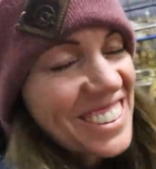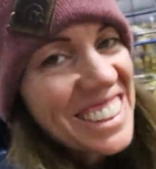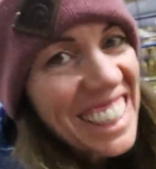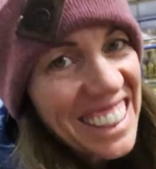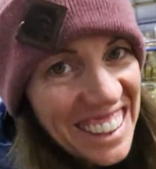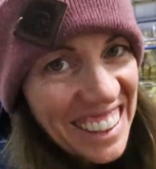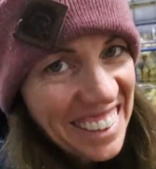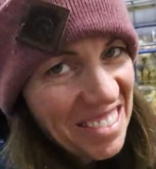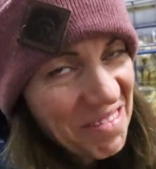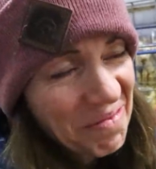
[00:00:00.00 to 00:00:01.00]
So it's actually
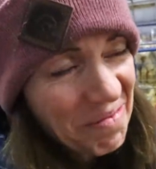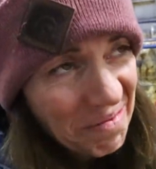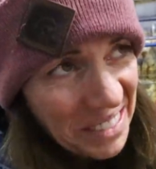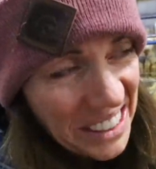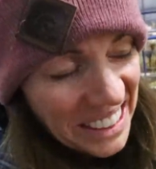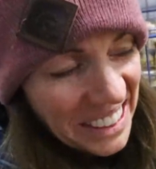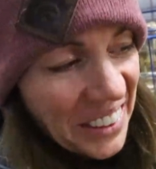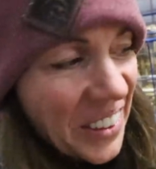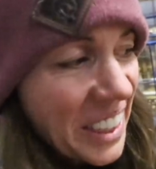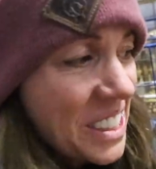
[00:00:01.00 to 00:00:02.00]

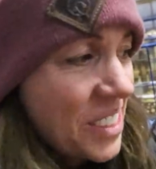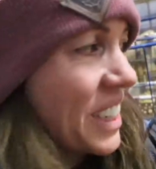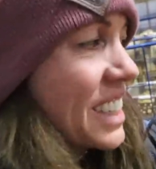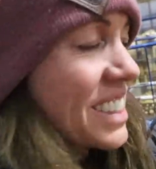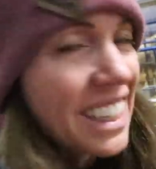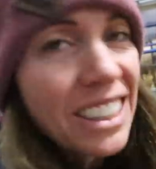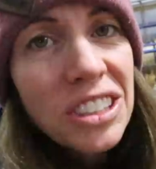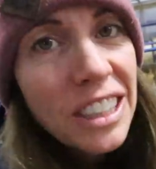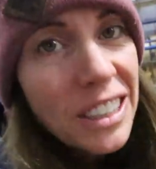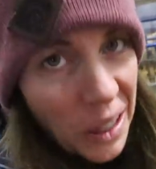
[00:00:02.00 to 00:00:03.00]
quite sweet. It's like
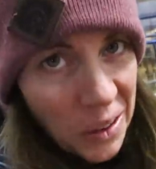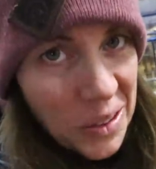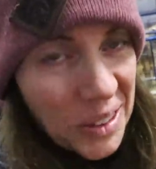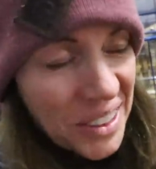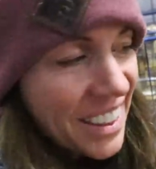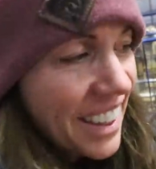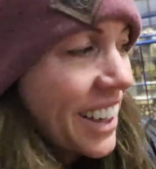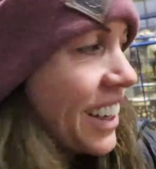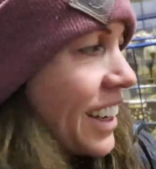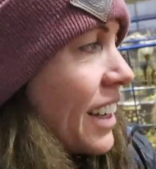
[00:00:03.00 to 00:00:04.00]
she knows
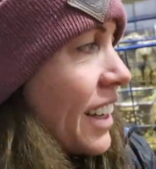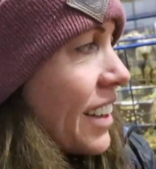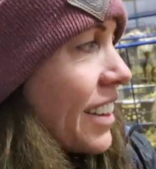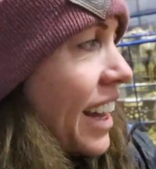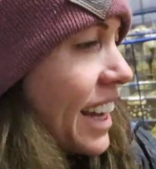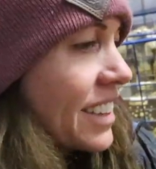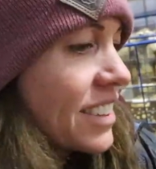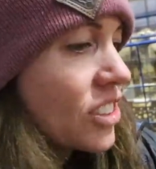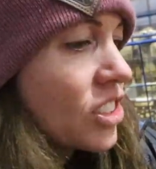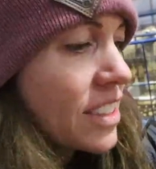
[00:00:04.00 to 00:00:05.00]
that
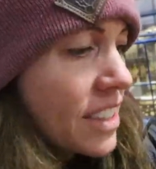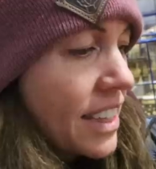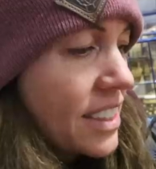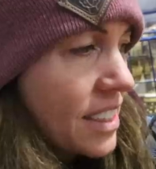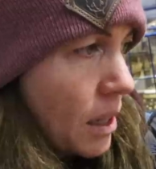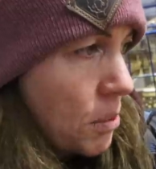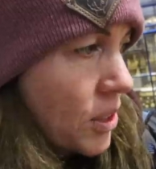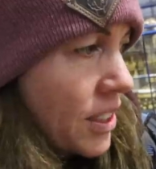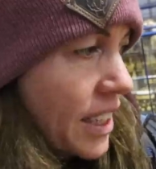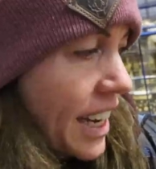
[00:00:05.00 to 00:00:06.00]
she's not
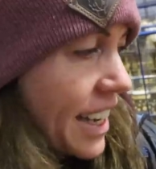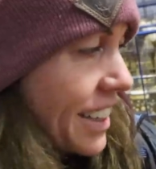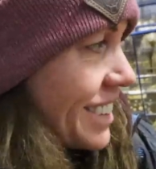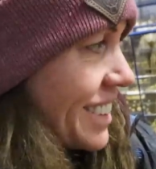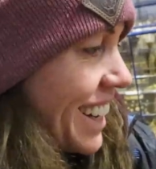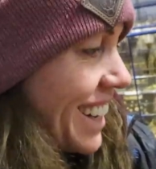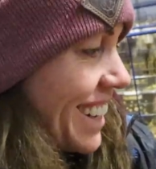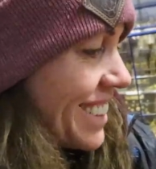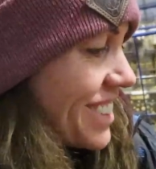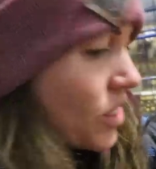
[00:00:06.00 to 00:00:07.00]
stable, and
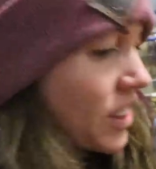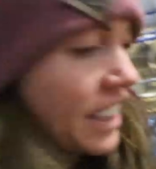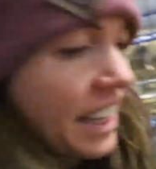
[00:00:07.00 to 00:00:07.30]
so the